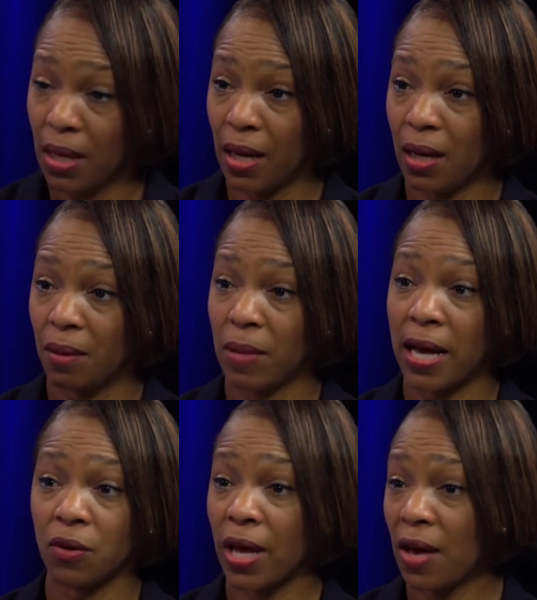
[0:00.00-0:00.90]
Um,
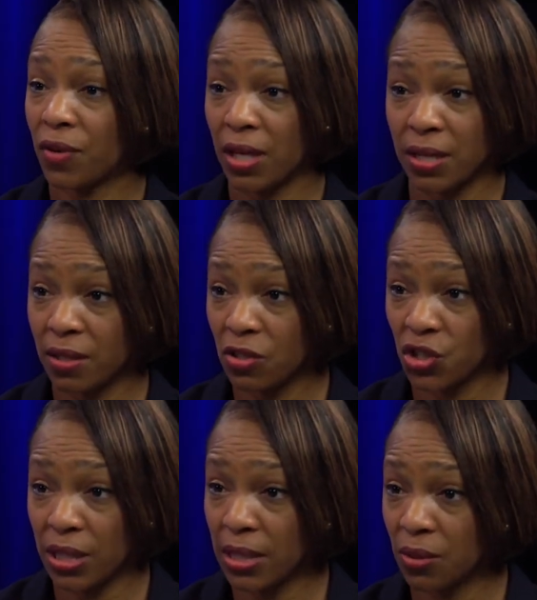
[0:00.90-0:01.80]
I don't have a hidden
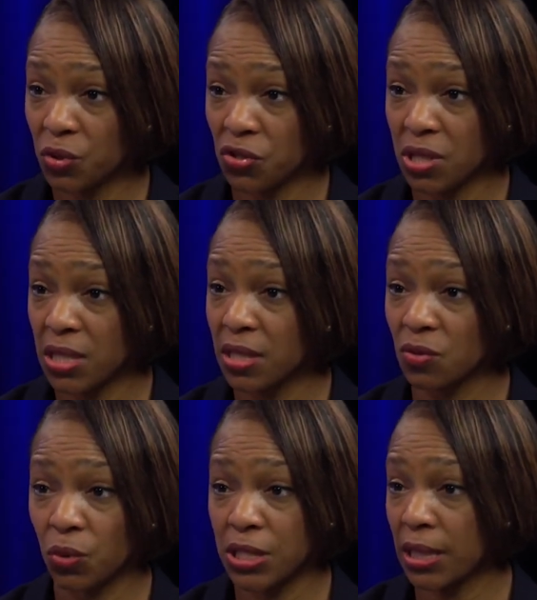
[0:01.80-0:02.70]
agenda. What you see
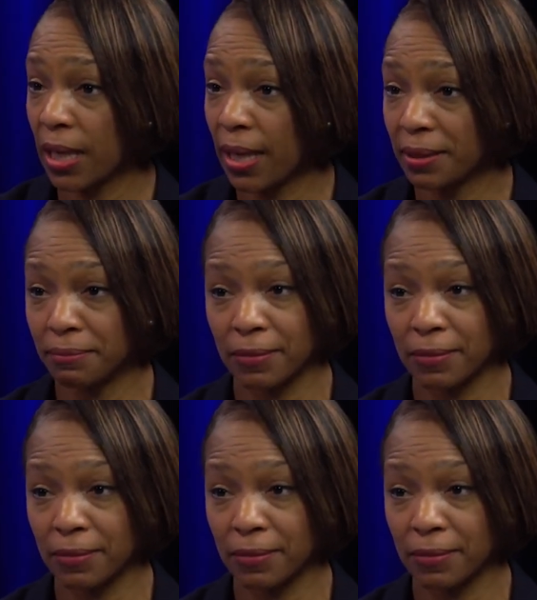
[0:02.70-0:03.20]
is what you get.